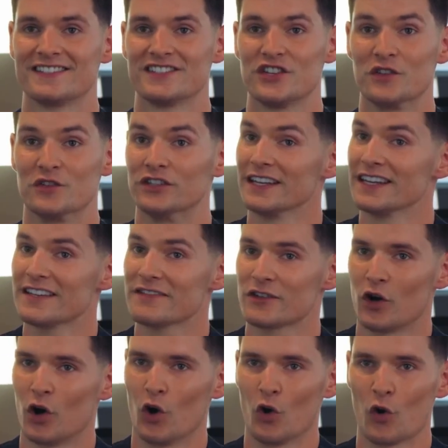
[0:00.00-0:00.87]
ZEUS
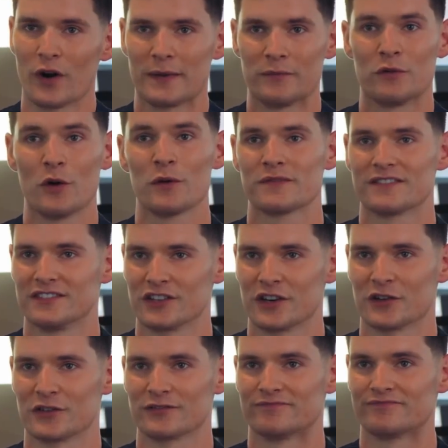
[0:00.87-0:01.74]
delivered all it promised to?